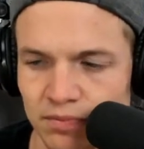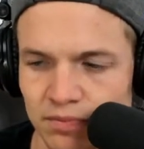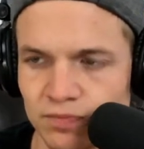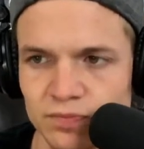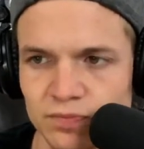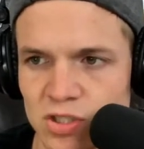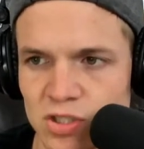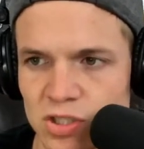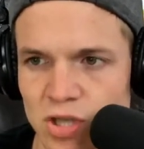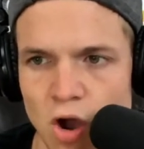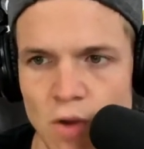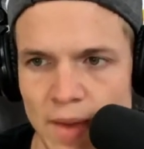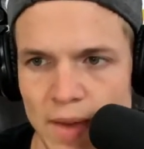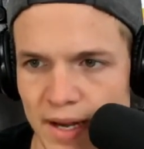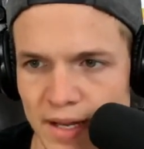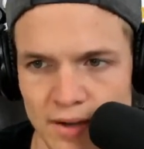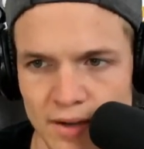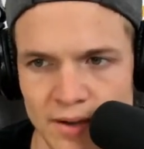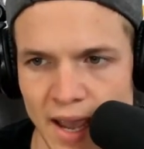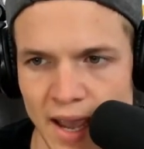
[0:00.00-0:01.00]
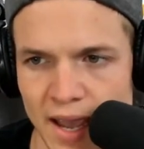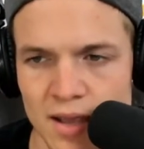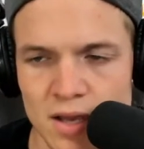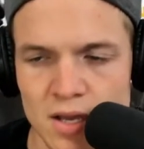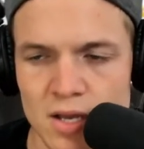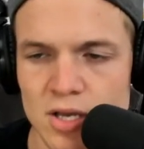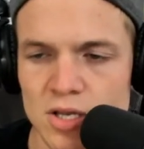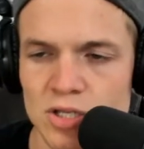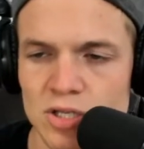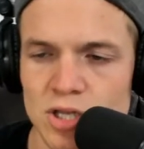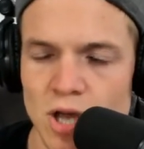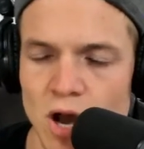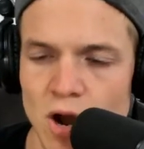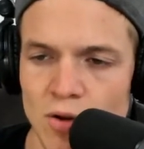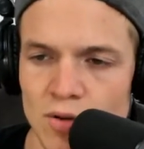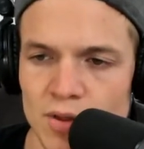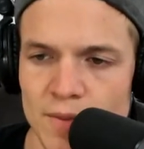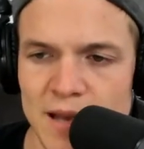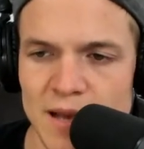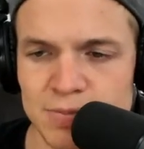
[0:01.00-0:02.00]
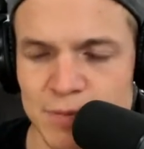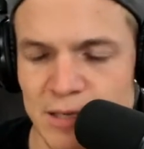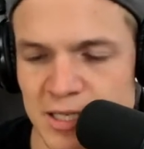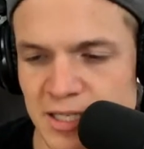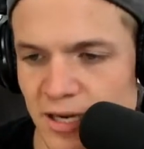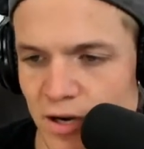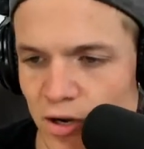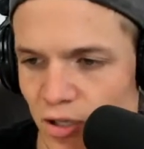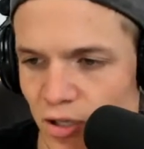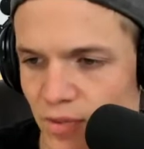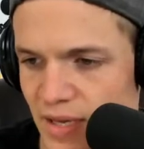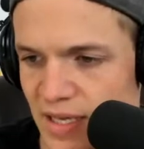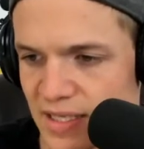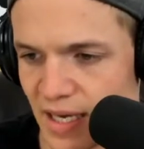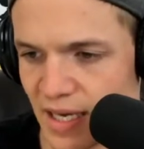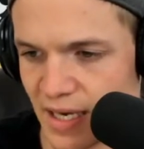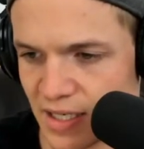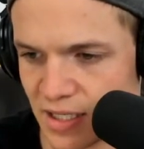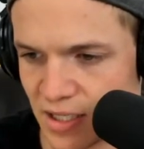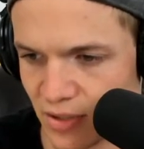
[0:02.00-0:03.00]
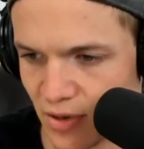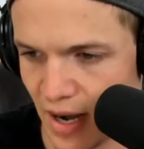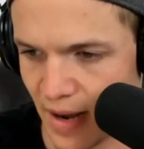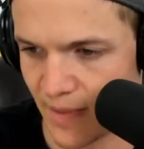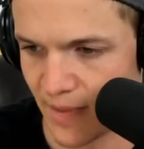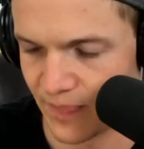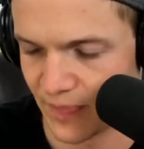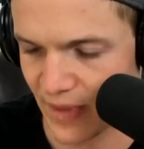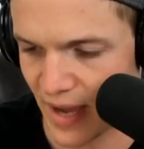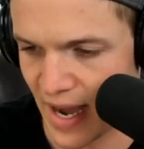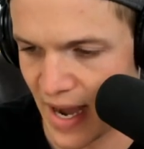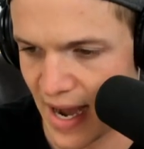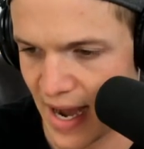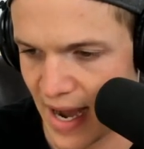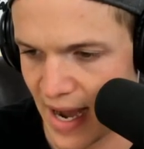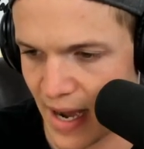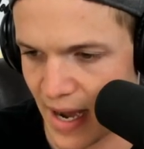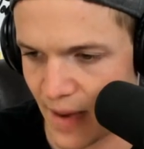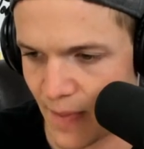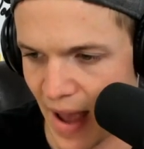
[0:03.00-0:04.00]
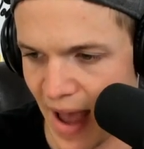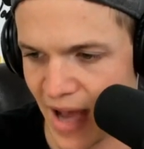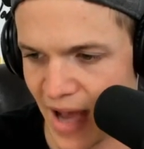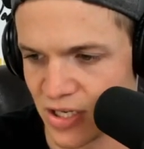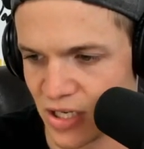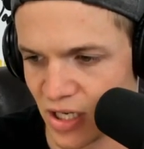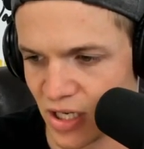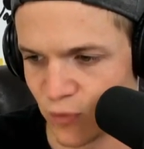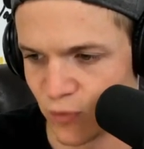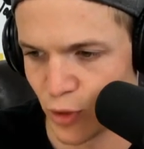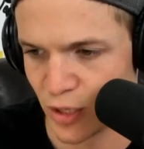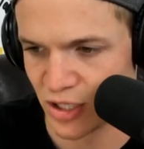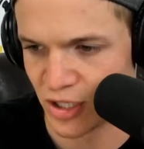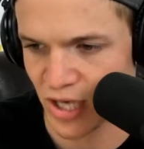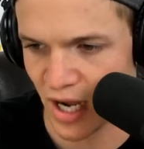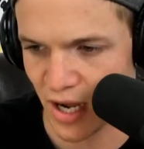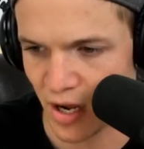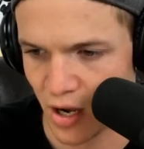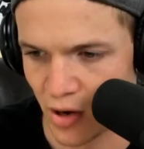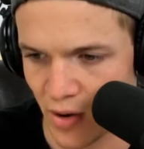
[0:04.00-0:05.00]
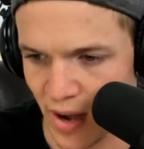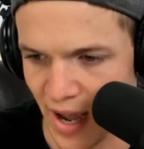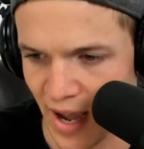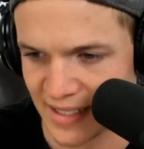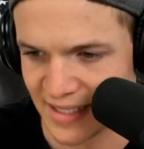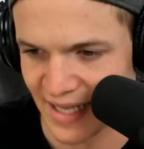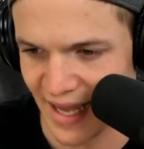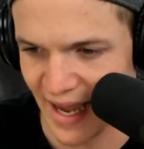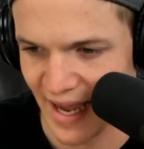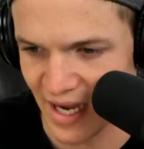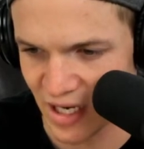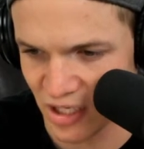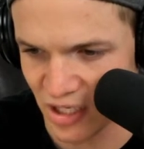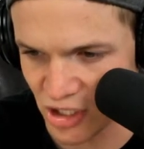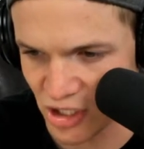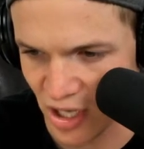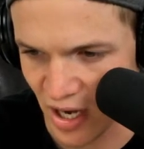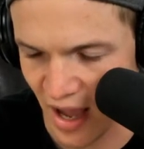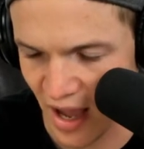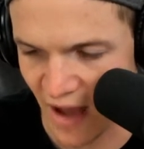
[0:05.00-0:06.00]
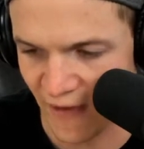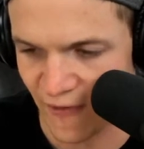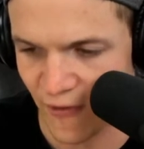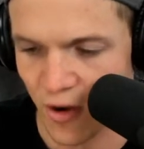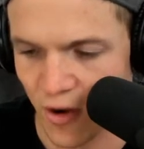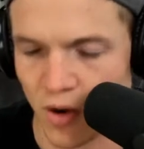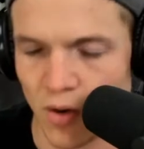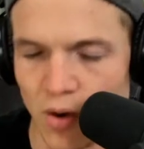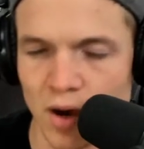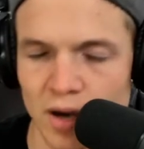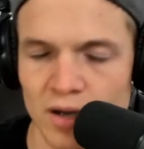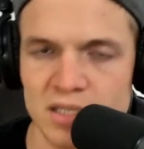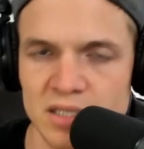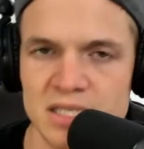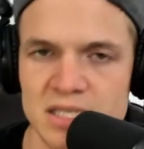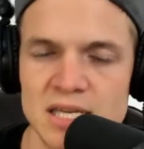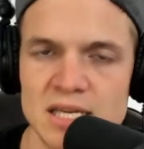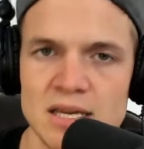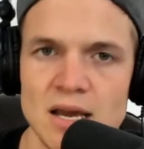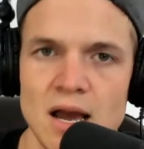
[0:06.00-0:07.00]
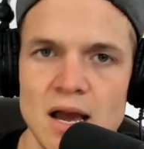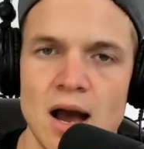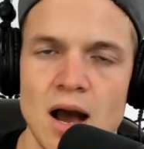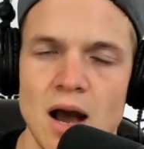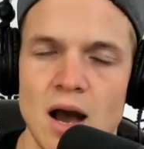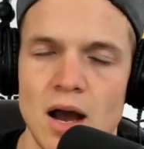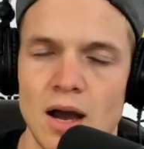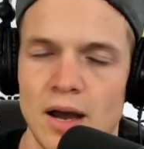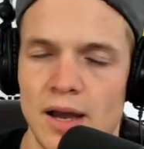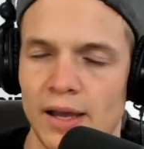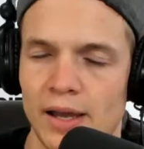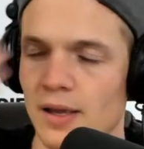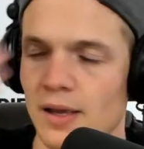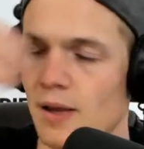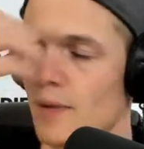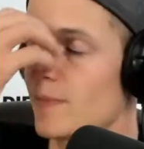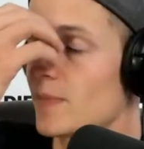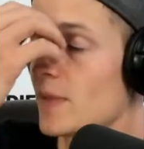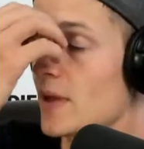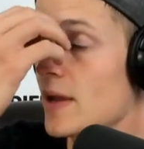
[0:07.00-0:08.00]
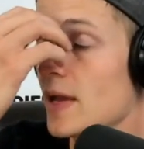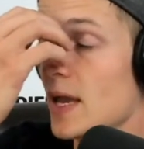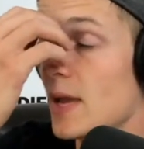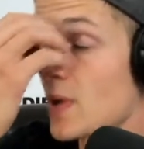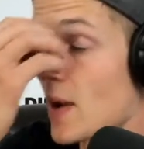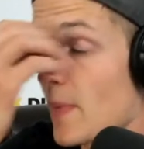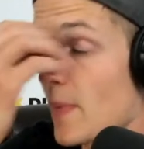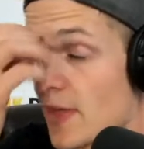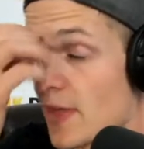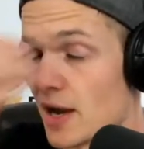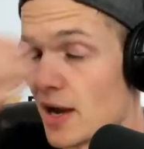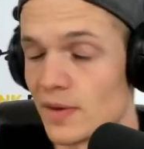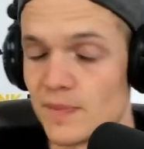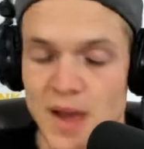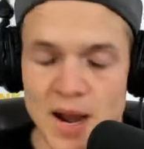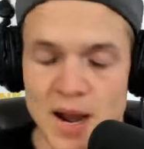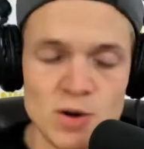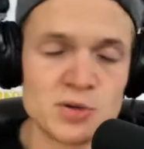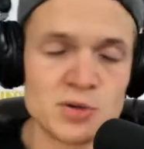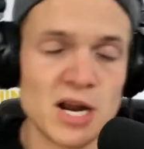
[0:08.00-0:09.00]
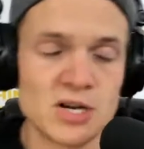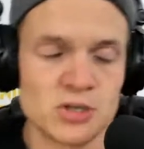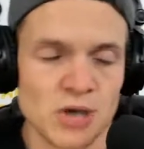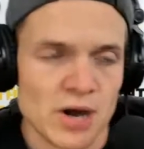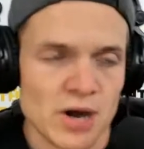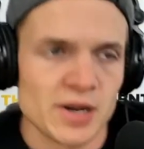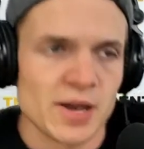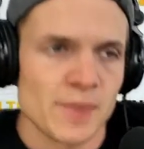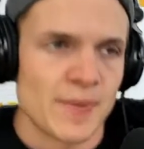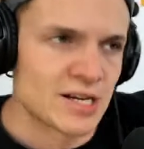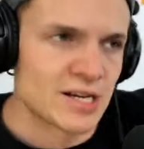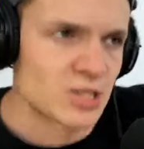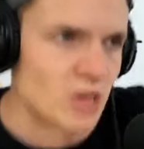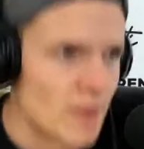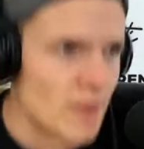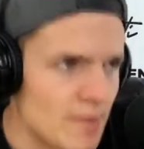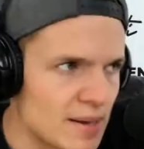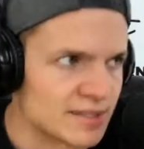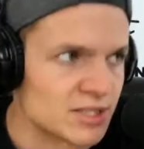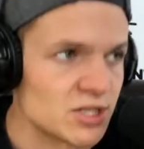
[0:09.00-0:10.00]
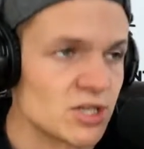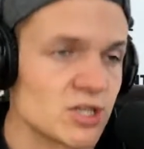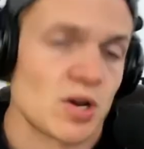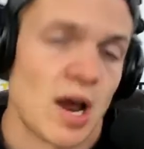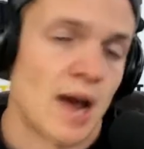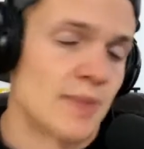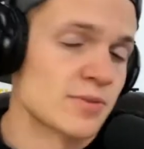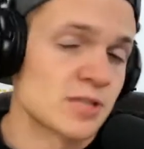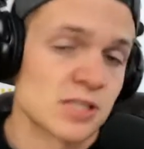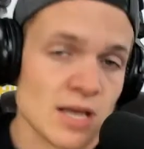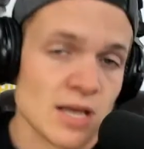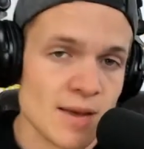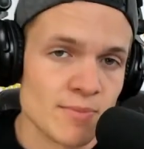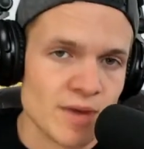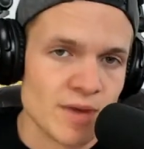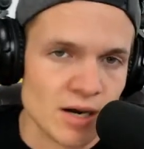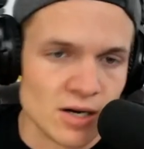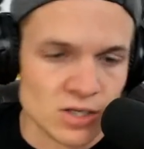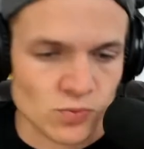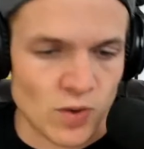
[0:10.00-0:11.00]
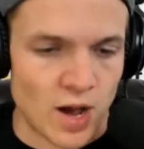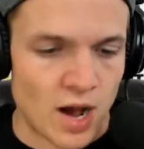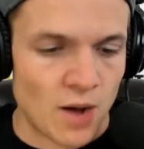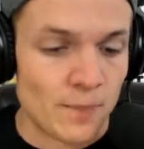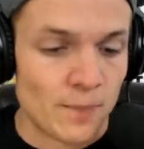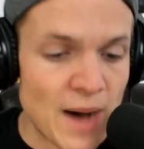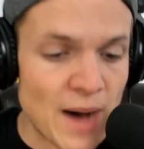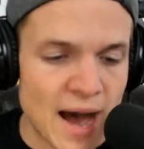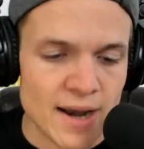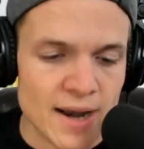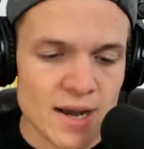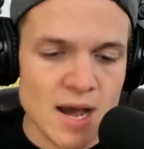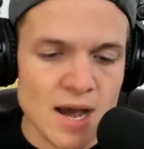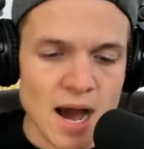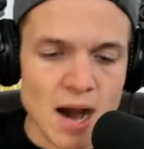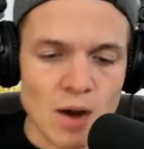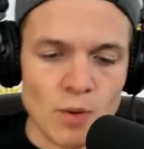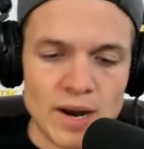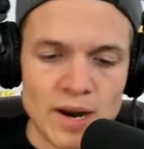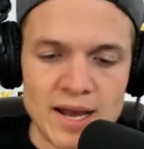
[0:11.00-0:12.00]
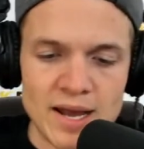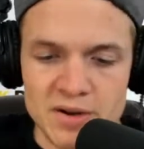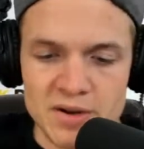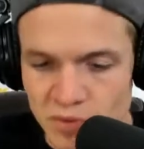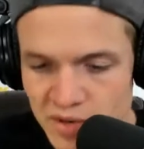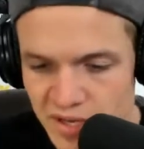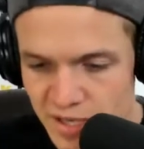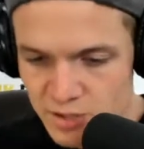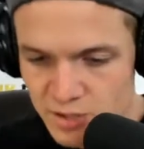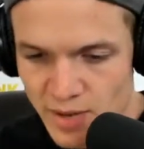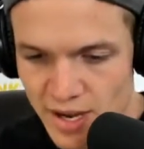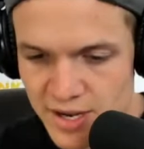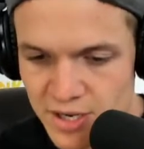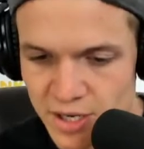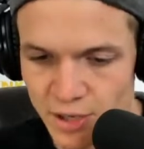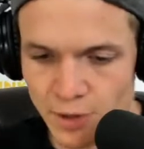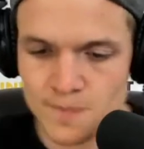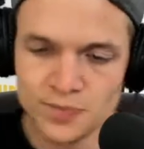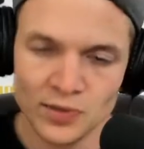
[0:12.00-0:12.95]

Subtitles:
so many, okay? So the best place to get a hold of me is on Instagram, at Josh40, JOSHFORTI. Hit me up on there. I try to get back to all my messages. I'm slammed there as well. But here's what I do.